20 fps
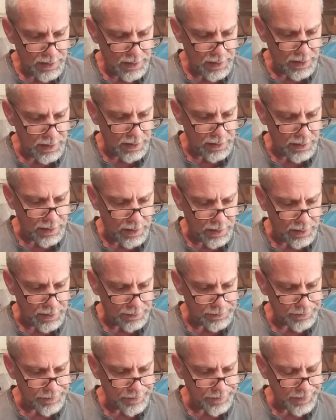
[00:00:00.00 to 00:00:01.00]
and
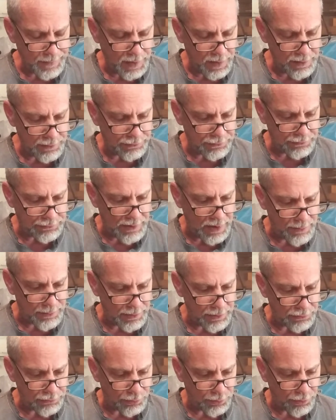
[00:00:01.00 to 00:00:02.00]
it's a
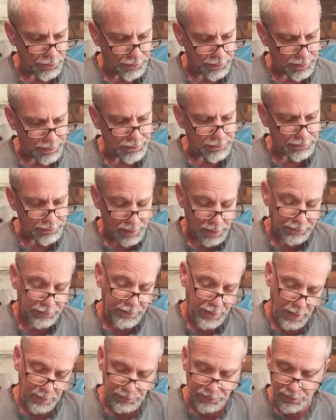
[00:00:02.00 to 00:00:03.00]
Japanese word, has
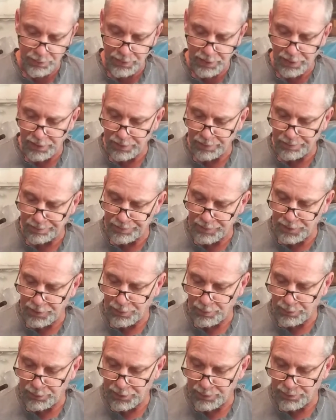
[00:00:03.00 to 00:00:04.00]
come to mean
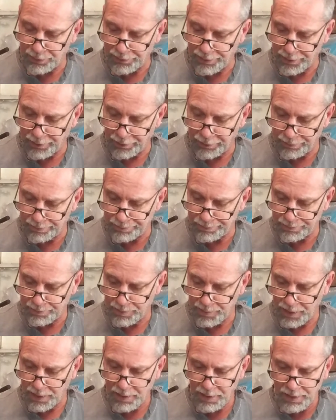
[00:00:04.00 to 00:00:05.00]
people that are
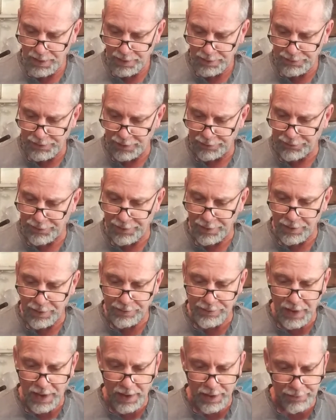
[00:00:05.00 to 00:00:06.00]
destined to
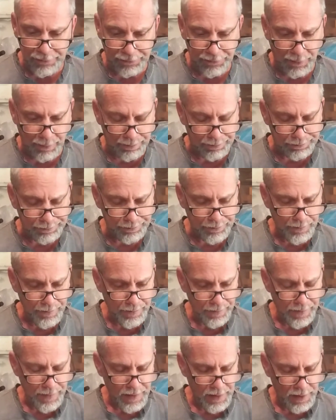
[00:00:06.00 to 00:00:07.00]
die from
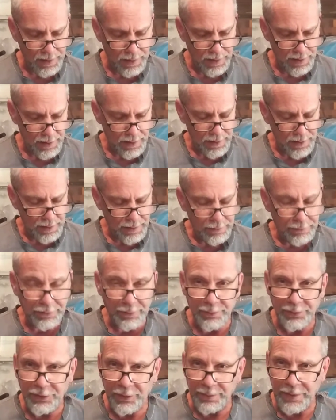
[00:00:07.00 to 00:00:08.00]

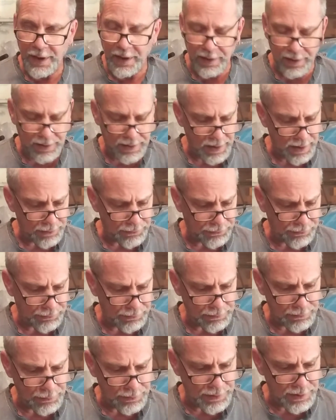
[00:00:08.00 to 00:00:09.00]
some kind of cancer.
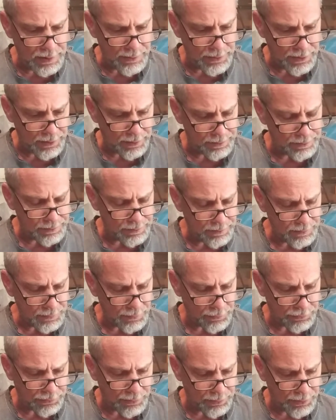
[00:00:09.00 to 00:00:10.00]
Leukemia
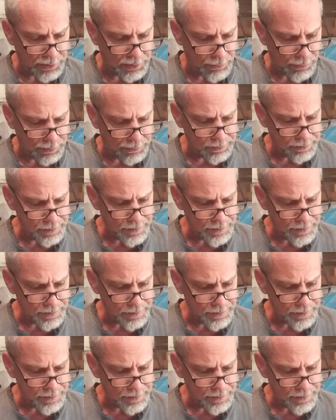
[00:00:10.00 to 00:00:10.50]
was a big one.